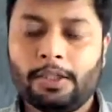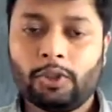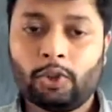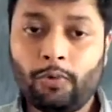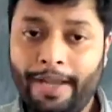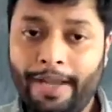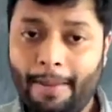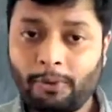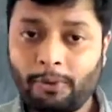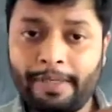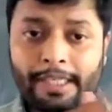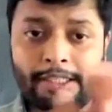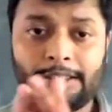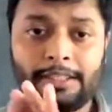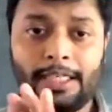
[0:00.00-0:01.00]
So we have to
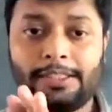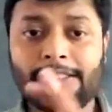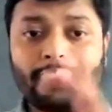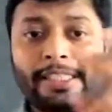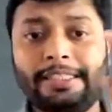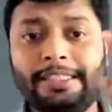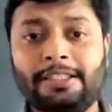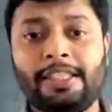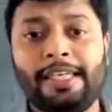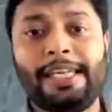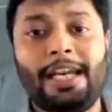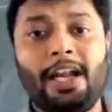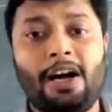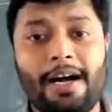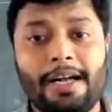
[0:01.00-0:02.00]
discuss these
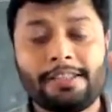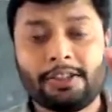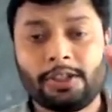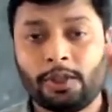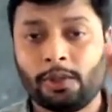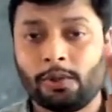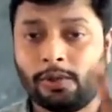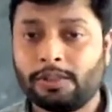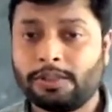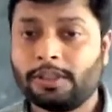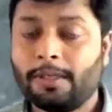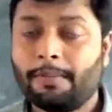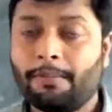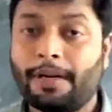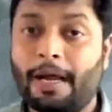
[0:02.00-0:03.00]
three last
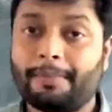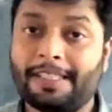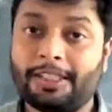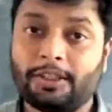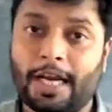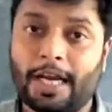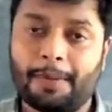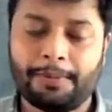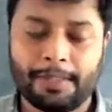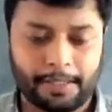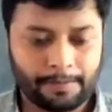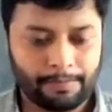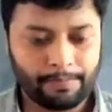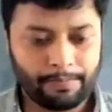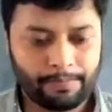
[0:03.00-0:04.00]
rules from this
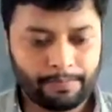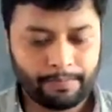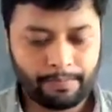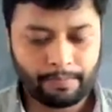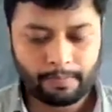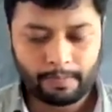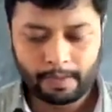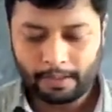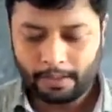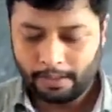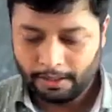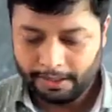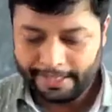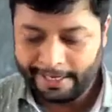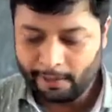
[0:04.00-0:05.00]
chapter.
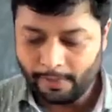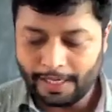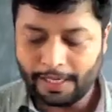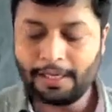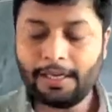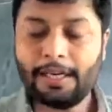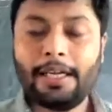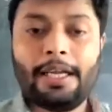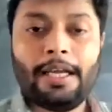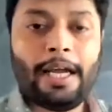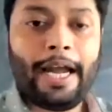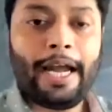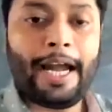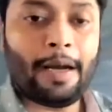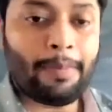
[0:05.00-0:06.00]
Then we'll
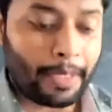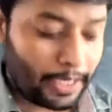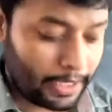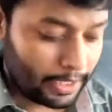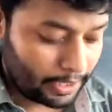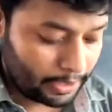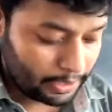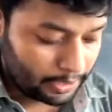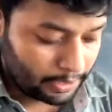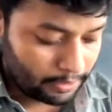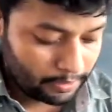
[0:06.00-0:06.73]
have a